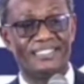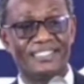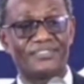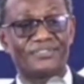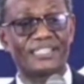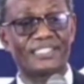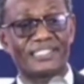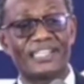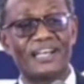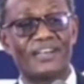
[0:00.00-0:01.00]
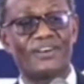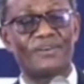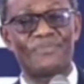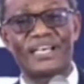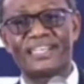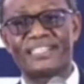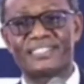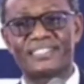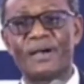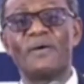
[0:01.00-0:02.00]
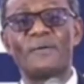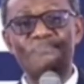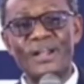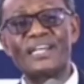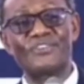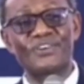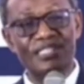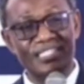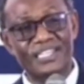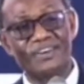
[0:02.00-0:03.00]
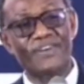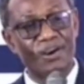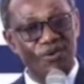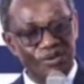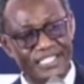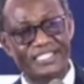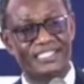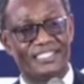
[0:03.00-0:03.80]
Say to your sister or brother, sister, brand yourself accordingly.